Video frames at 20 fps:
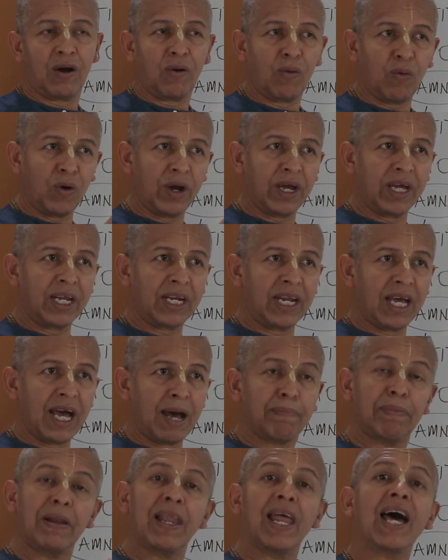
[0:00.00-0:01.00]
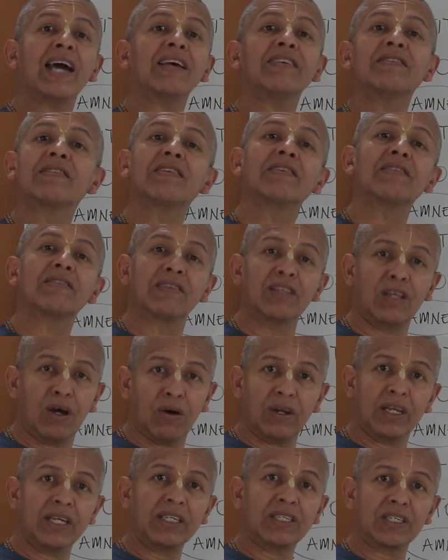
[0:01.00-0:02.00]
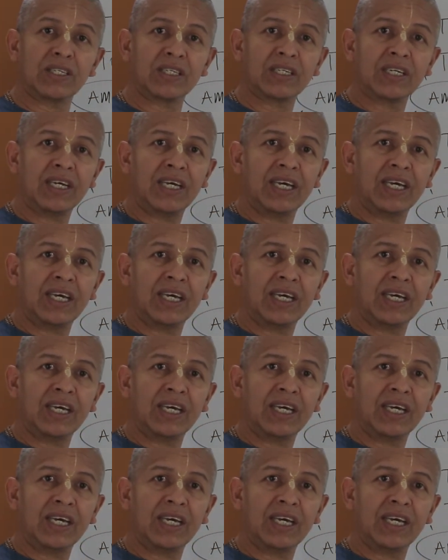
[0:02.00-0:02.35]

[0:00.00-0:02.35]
when applies this knowledge